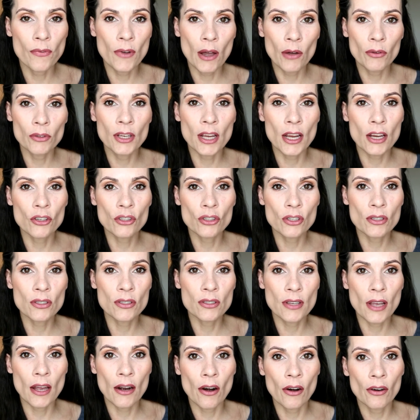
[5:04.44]

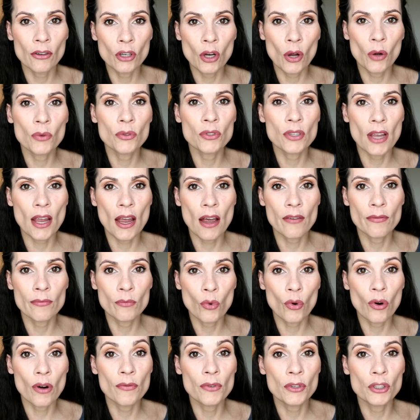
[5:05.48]
foundations that are known to have
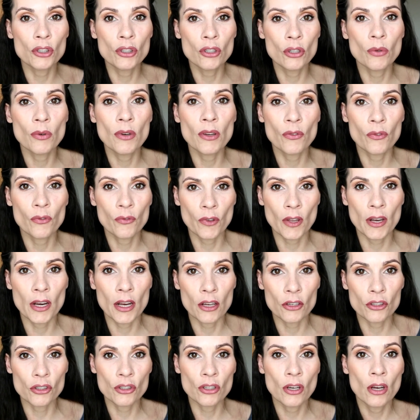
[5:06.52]
more of a dewy
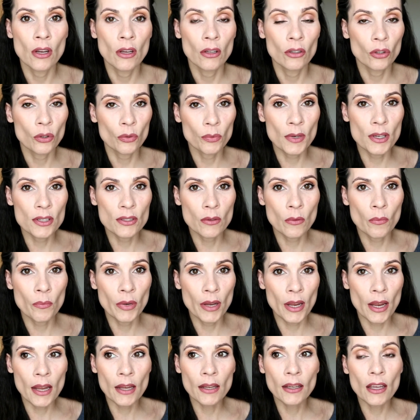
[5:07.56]
finish. The reason
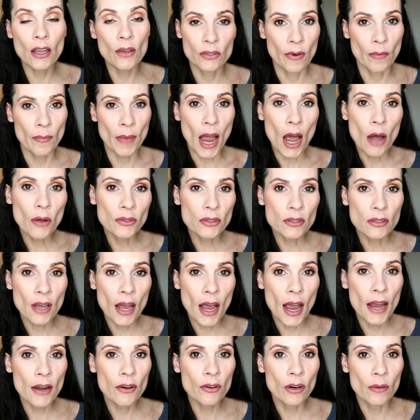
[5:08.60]
being, if I'm
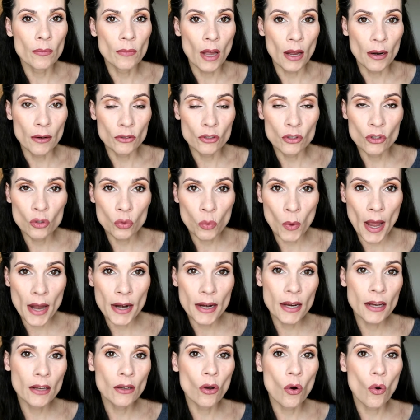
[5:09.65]
outside or I'm
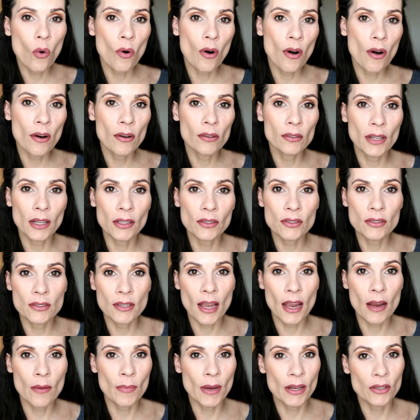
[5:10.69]
sweating, or let's
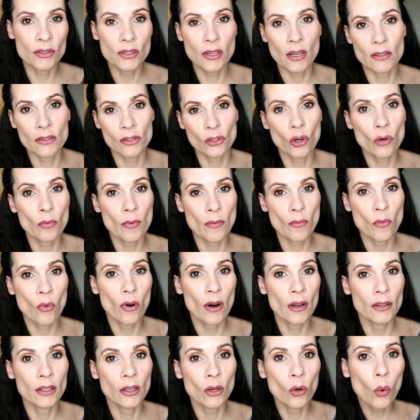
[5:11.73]
say my skin is a little bit
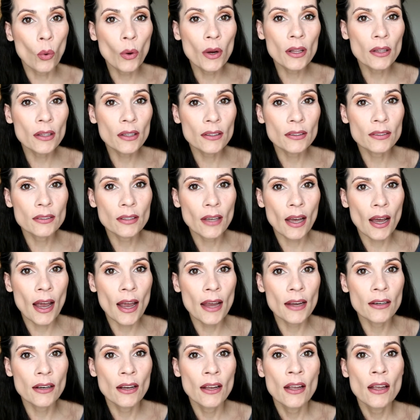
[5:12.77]
more on the oily
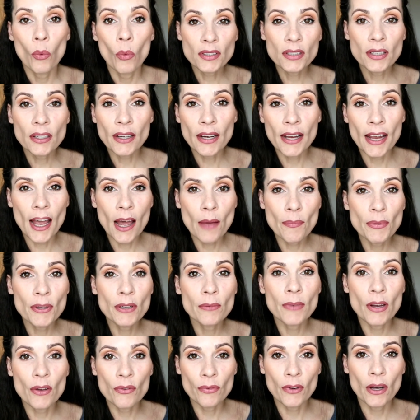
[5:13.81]
side, what's going to
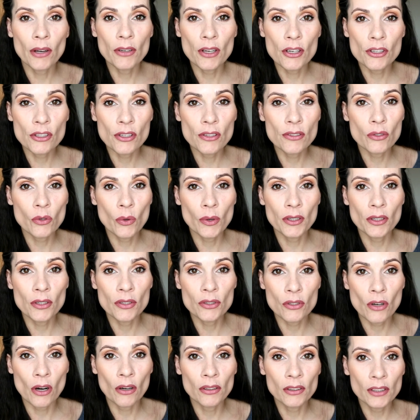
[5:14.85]
happen? My foundation is going to
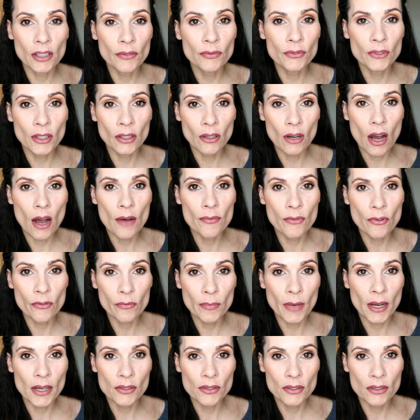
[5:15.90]
start lifting off
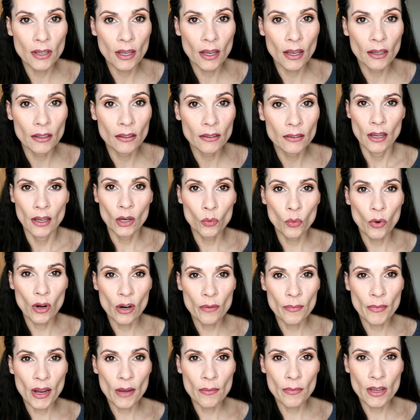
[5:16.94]
of my skin. And what
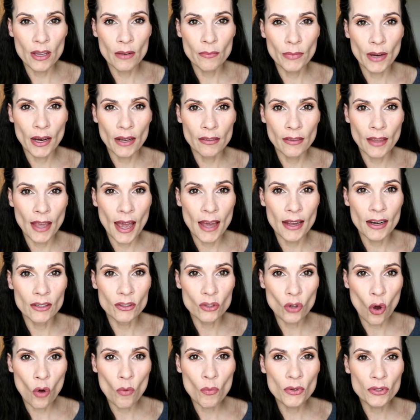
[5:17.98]
do I mean by that?
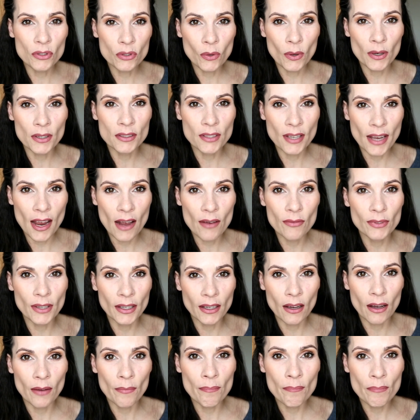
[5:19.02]
It's almost going to have
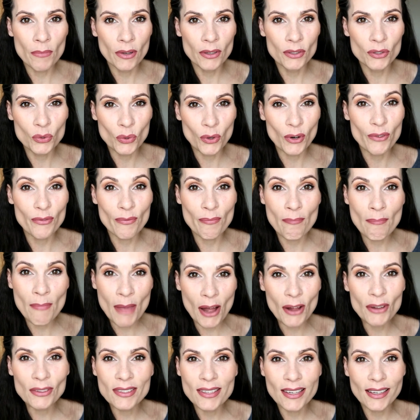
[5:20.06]
like a sort of
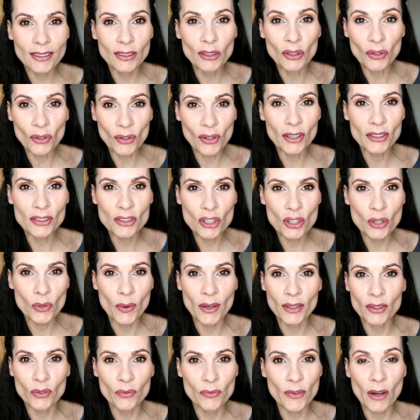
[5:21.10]
melted look to
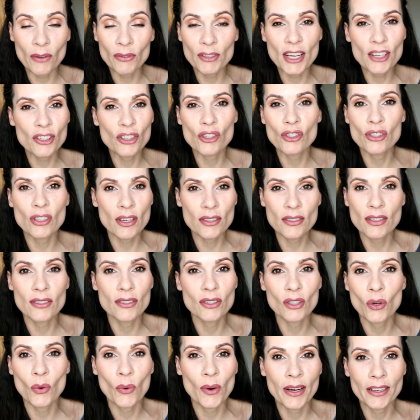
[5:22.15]
it. The foundation just
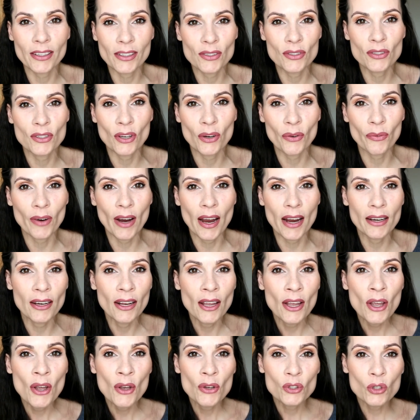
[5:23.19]
isn't going to sit right.
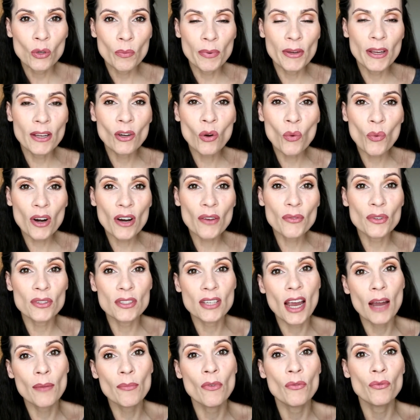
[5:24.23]
So being aware of the
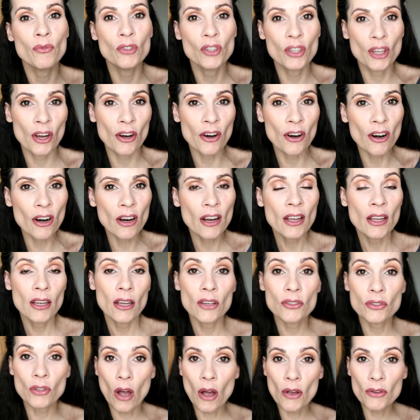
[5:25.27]
time of year
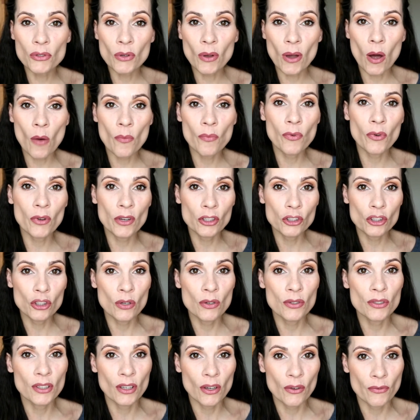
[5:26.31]
is also helpful in
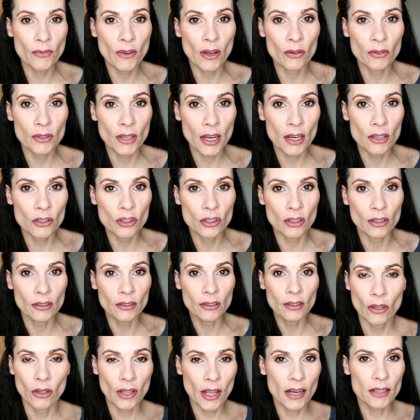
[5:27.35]
choosing a foundation.
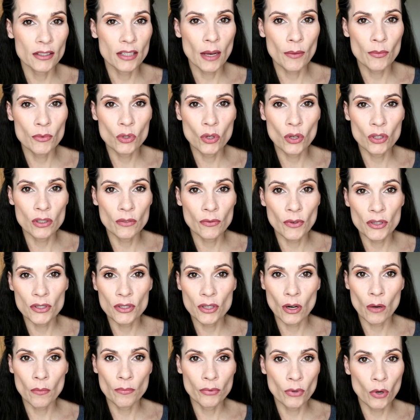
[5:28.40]
A lot of times those of us
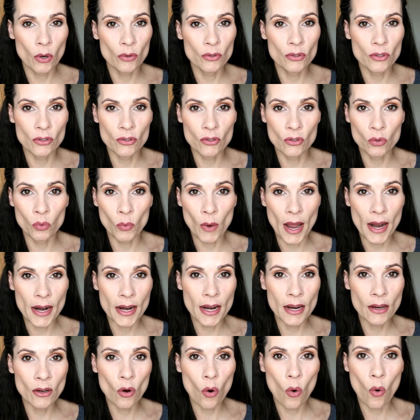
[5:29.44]
that are prone to
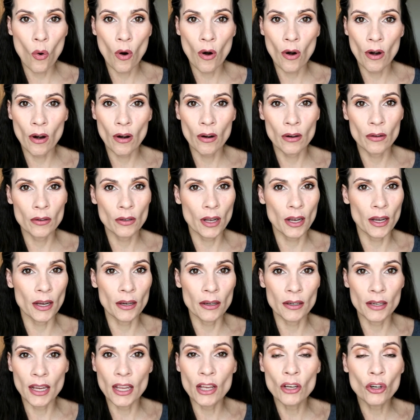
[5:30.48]
sweating or
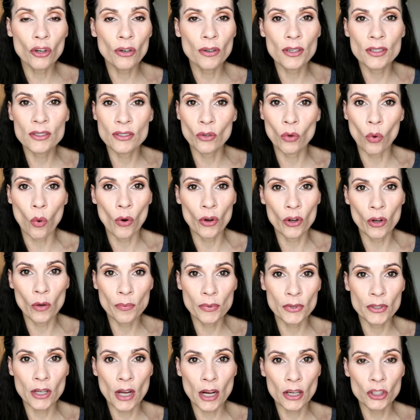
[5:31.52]
an increase in oil
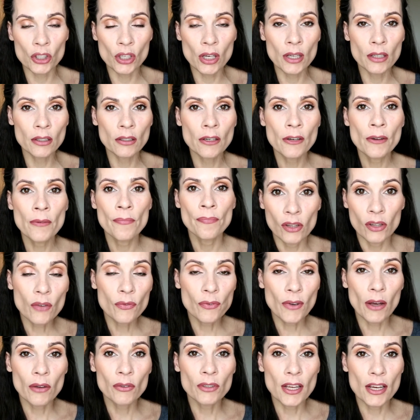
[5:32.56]
production like
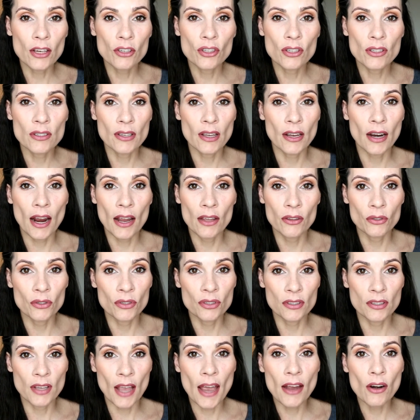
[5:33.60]
foundations that either
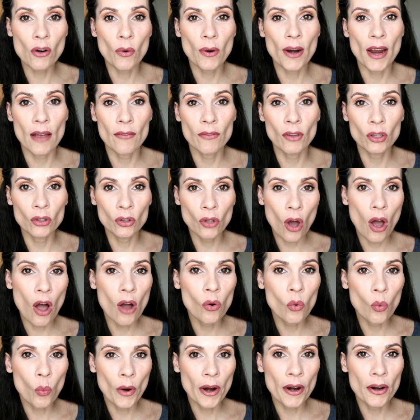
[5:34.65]
set or have a
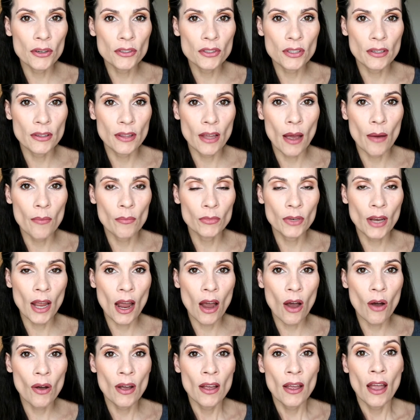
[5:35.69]
long wear to them.
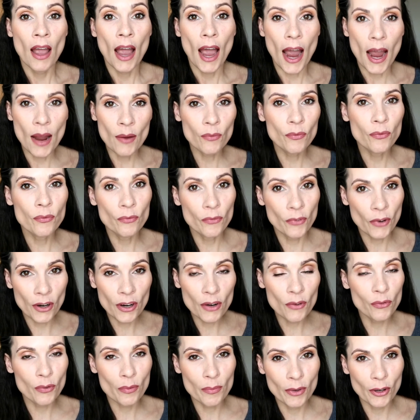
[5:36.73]
Now, I'm
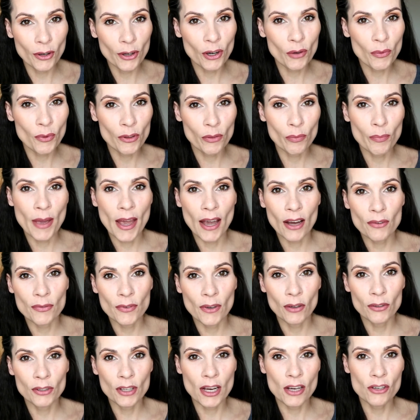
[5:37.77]
very familiar with MAC
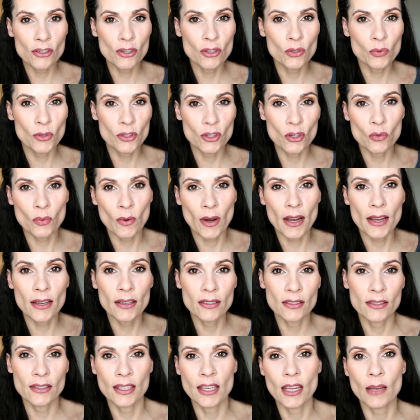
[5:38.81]
foundations, which is why
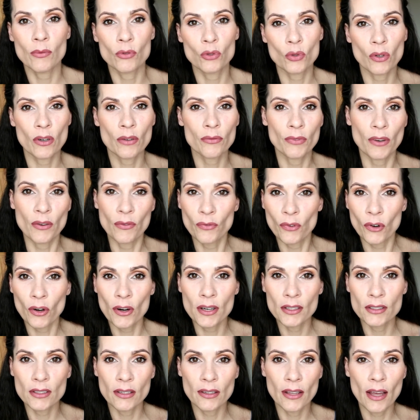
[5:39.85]
I keep sort of
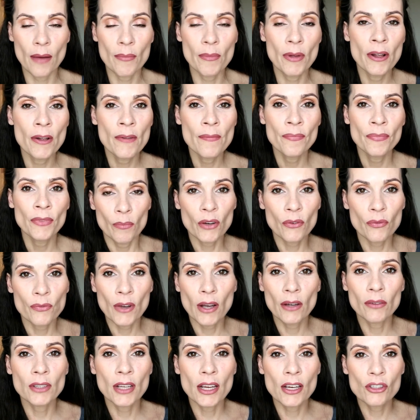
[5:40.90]
referring to them, but
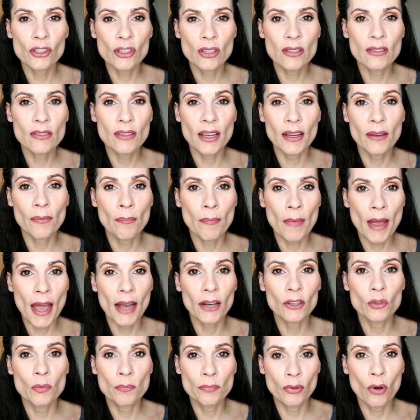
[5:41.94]
foundations like
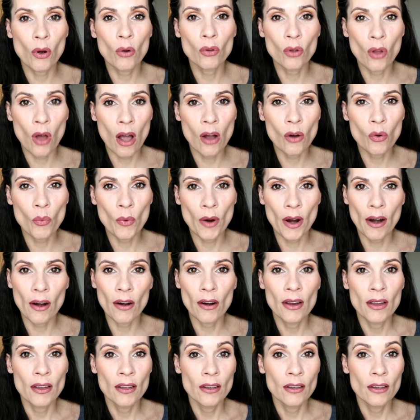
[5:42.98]
MAC's Pro Longwear,